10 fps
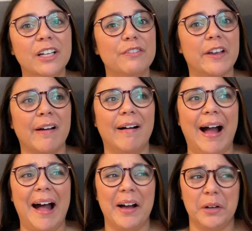figure out,
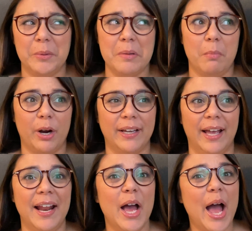how do we
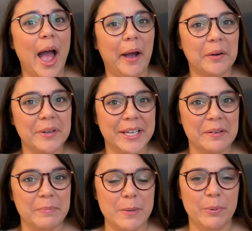market? How do we
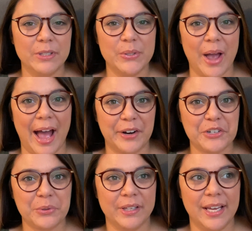get people to
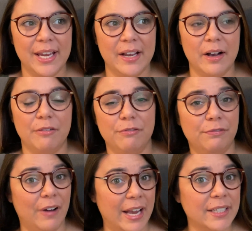actually
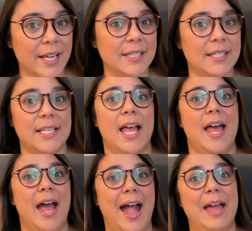find us
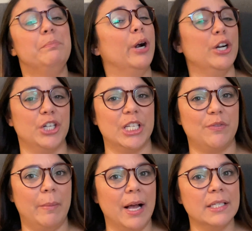and purchase
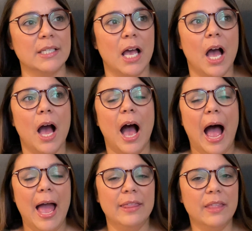from us?
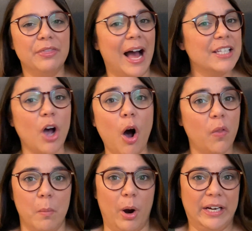And that's all
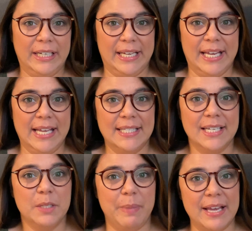that marketing is. It
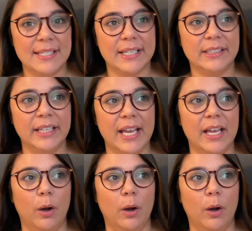is basically